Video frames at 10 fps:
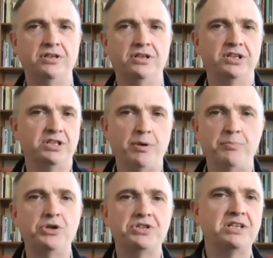to be
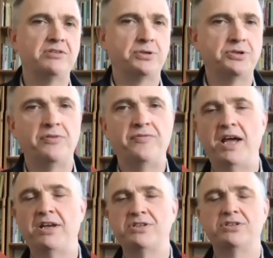put into
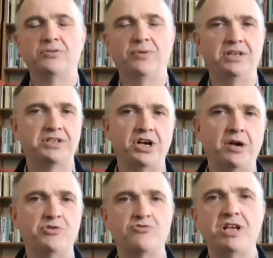effect when the
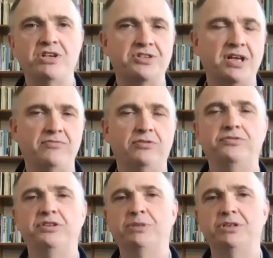times reach their
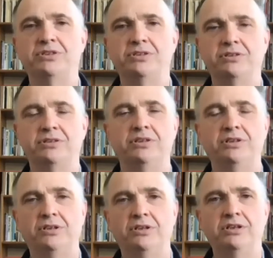fulfillment,
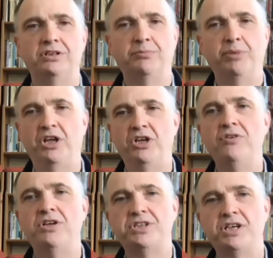to bring
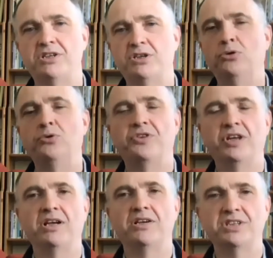unity to all
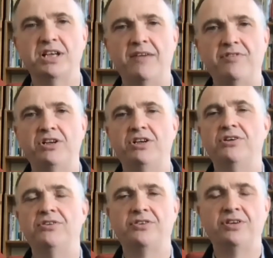things in heaven and
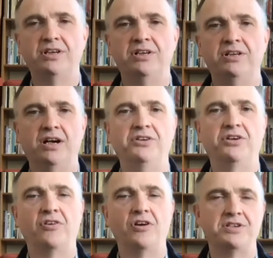earth under
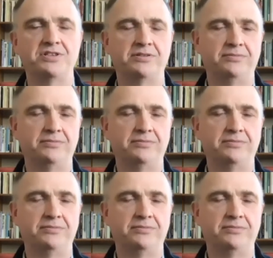Christ."